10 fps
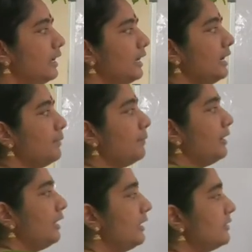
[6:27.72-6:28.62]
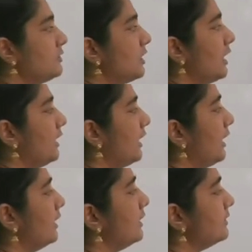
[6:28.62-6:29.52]
In a particular straight
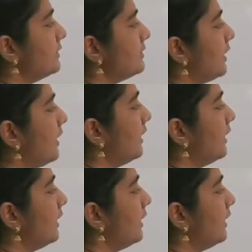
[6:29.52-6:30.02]
line, this is a straight